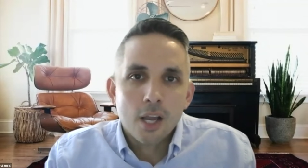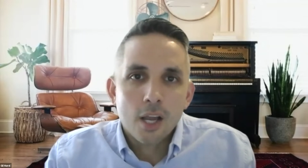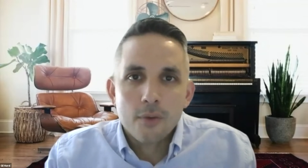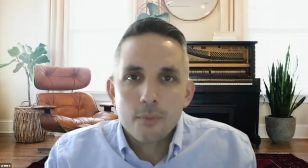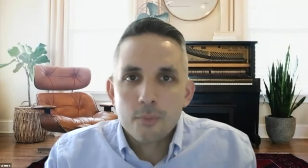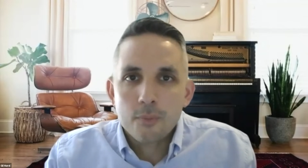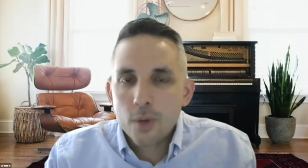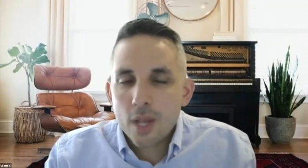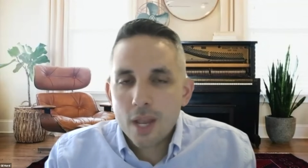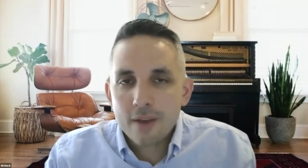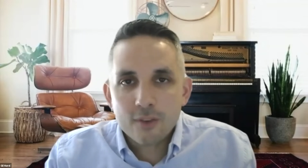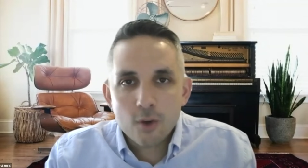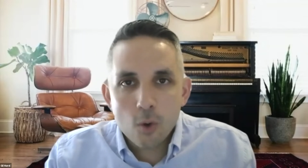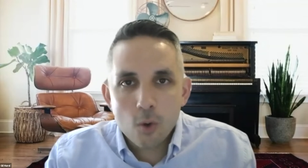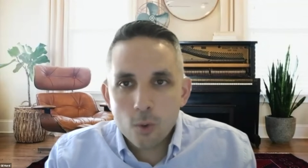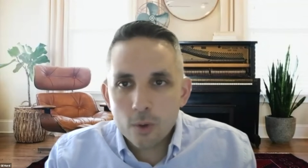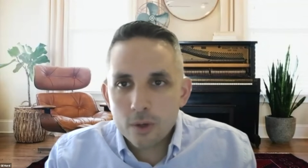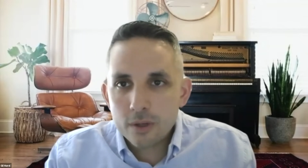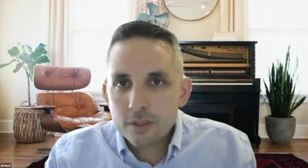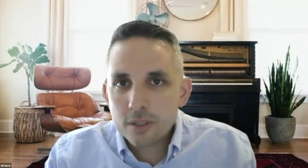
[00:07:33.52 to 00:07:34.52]
We have
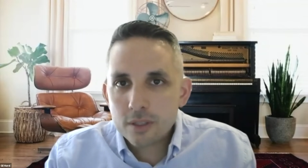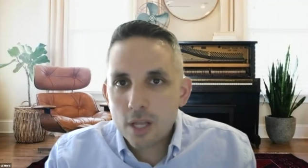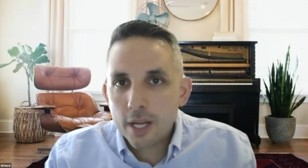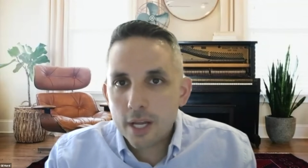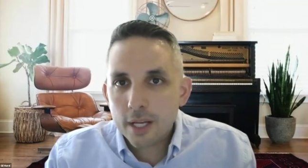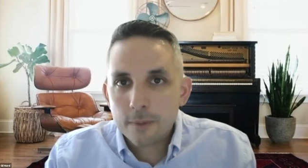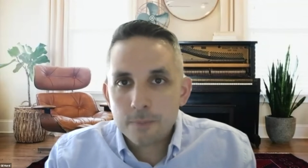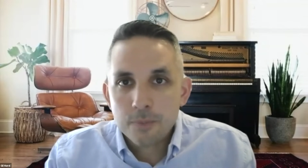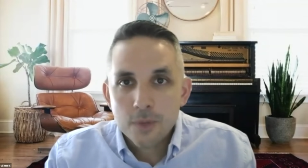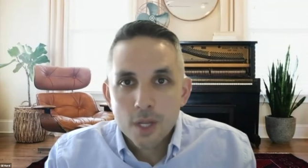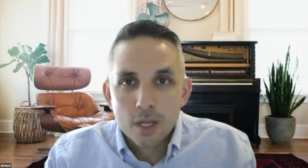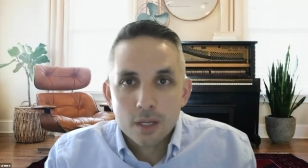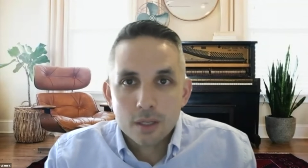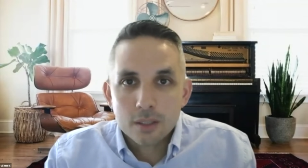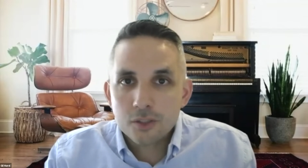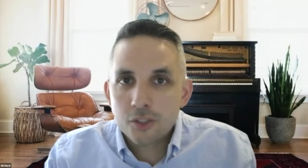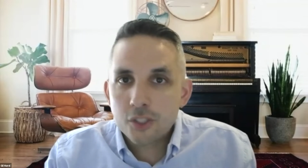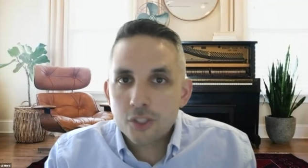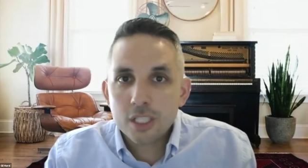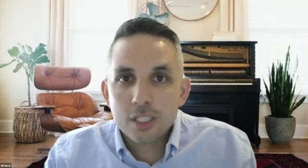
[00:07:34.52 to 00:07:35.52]
chords like
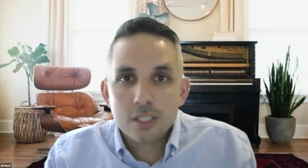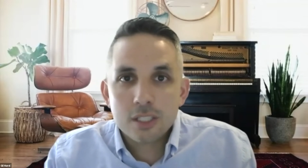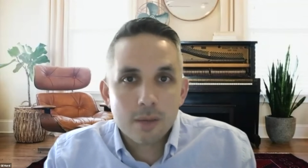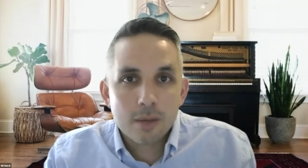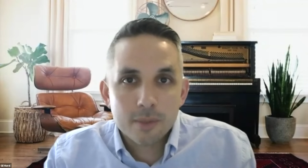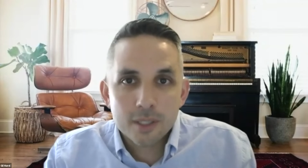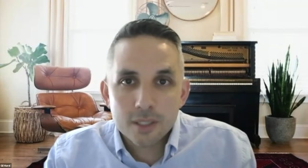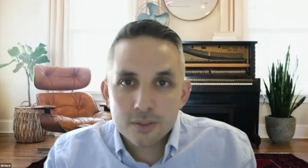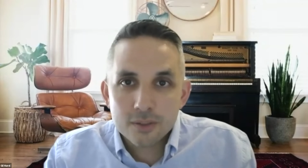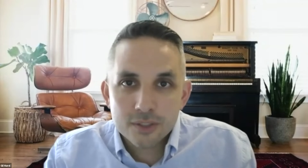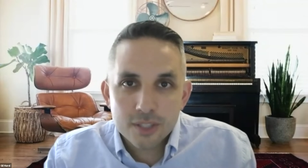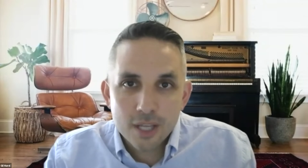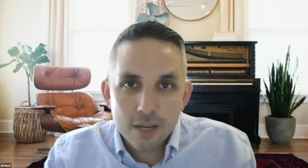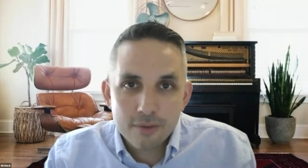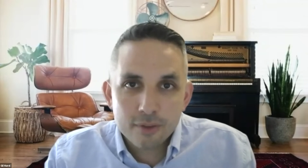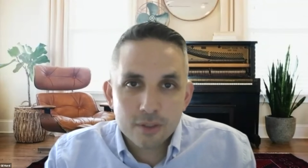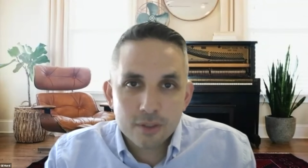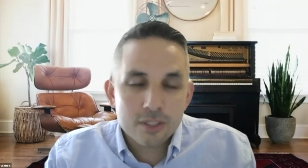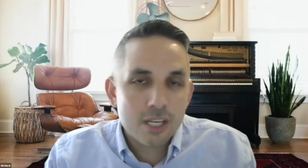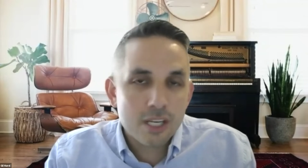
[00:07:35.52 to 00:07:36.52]
G dominant
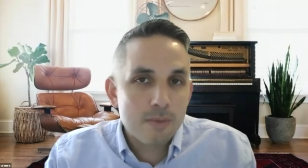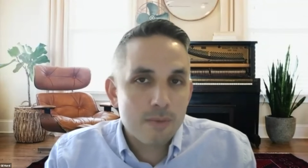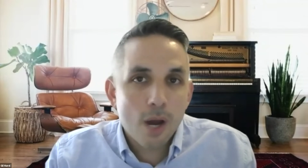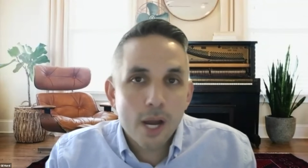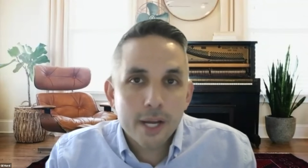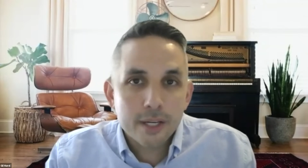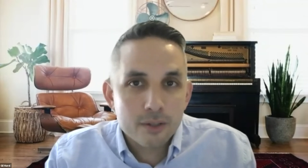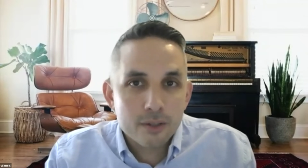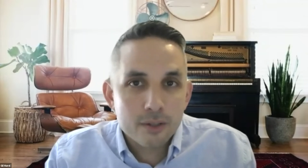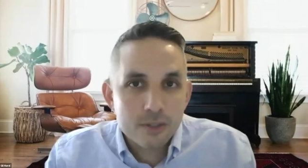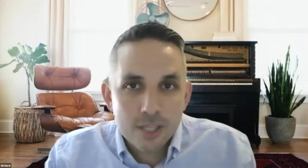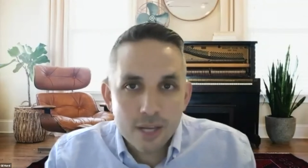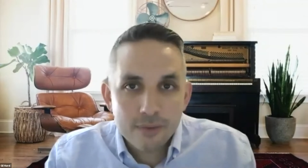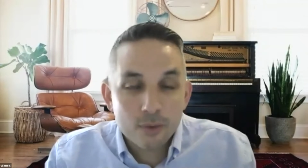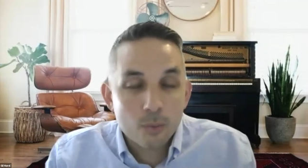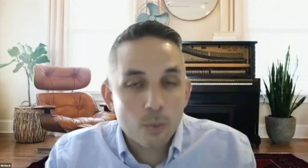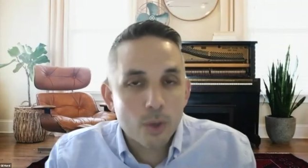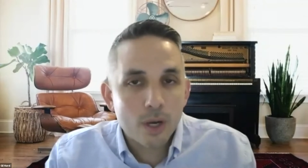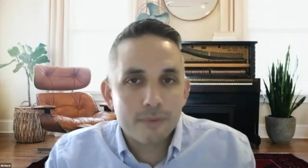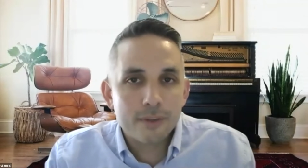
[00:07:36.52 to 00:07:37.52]
7, D minor
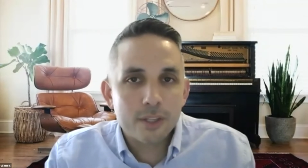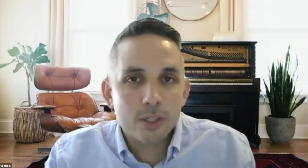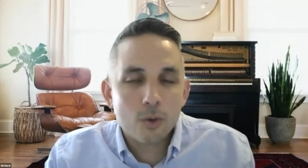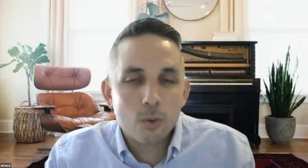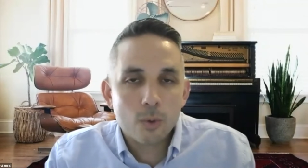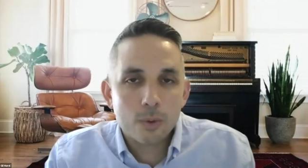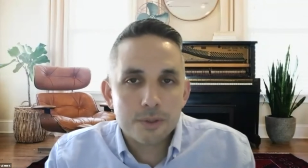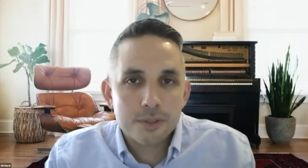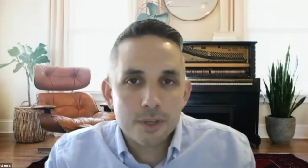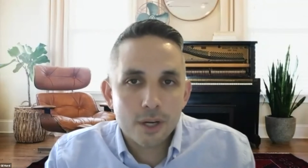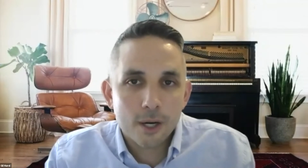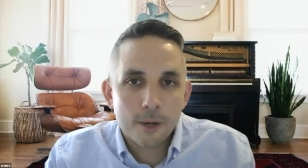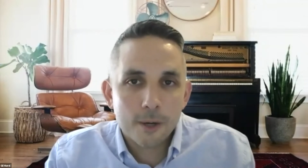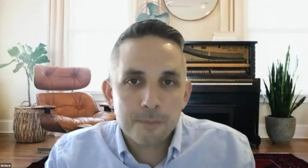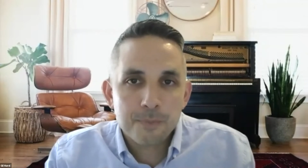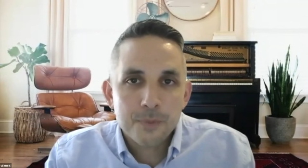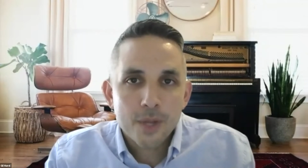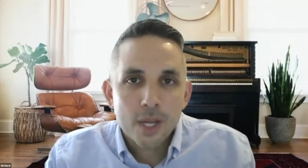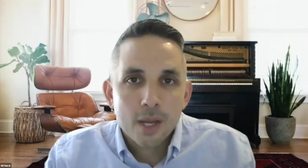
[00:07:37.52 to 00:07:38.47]
7, whatever the chords are.